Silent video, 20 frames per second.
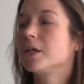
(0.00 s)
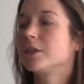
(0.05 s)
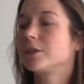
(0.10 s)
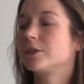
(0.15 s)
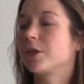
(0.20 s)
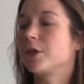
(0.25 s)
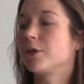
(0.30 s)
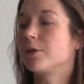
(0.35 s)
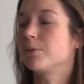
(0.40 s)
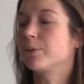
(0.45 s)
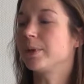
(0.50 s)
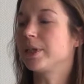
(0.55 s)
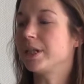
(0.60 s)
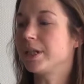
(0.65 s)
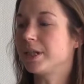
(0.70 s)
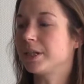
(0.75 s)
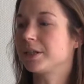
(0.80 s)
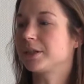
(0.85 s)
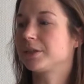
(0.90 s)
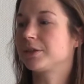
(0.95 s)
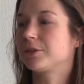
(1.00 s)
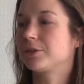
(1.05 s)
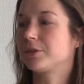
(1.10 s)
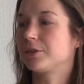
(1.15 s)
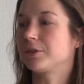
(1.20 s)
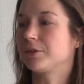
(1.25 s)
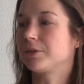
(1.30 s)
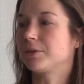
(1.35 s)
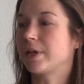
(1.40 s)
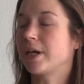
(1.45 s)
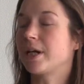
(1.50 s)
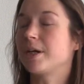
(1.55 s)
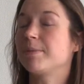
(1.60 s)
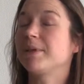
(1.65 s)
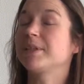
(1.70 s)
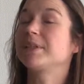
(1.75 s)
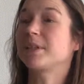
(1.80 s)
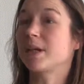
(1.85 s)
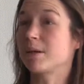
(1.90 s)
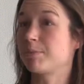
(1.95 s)
So we needed to
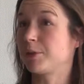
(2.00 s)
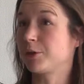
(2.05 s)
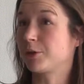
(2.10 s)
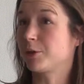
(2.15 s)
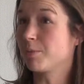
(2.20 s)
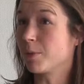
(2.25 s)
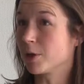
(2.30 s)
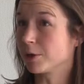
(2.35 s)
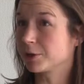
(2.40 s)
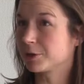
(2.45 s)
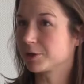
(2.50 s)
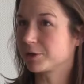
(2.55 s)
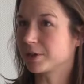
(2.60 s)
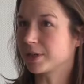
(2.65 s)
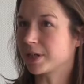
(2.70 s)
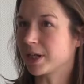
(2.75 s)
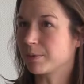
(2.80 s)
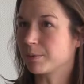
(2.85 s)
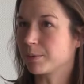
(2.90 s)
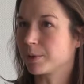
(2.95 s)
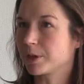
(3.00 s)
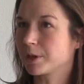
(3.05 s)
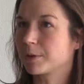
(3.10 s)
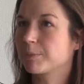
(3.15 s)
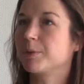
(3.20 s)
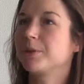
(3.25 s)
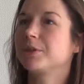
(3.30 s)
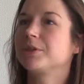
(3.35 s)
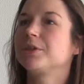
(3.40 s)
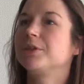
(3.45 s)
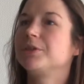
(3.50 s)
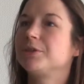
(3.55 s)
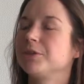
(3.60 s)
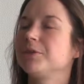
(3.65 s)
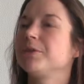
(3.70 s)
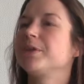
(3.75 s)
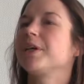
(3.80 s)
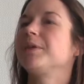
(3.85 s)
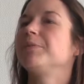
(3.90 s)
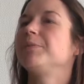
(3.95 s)
establish a monitoring network, but to
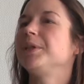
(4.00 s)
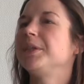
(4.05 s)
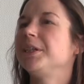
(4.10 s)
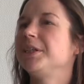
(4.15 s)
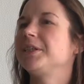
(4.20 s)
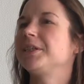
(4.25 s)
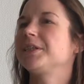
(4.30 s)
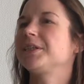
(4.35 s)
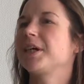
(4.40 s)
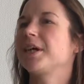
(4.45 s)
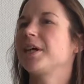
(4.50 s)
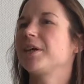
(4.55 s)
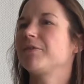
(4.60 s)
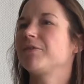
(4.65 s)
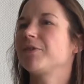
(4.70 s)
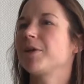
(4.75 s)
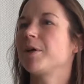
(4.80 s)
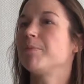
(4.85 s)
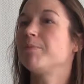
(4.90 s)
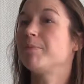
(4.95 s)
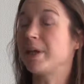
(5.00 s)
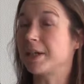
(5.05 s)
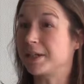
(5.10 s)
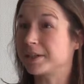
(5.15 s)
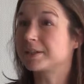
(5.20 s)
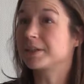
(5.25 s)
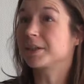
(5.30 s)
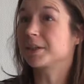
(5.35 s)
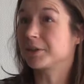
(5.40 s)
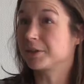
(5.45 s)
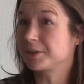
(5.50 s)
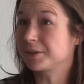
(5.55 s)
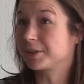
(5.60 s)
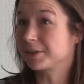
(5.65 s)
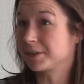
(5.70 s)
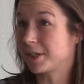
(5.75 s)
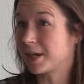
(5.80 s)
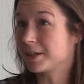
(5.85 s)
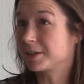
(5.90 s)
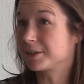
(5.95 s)
do that we needed to have a basic
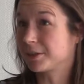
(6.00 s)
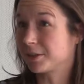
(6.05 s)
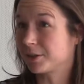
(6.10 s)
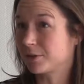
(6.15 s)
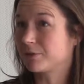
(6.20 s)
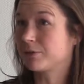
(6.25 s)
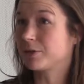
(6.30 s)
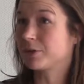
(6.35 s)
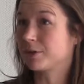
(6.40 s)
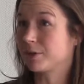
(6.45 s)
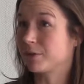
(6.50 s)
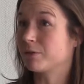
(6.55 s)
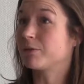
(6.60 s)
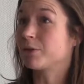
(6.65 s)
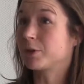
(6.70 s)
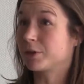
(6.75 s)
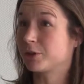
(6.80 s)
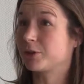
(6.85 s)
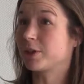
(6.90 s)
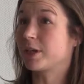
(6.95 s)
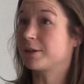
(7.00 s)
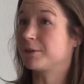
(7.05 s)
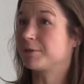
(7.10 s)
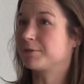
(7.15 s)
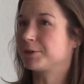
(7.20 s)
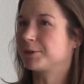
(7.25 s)
understanding of the shallow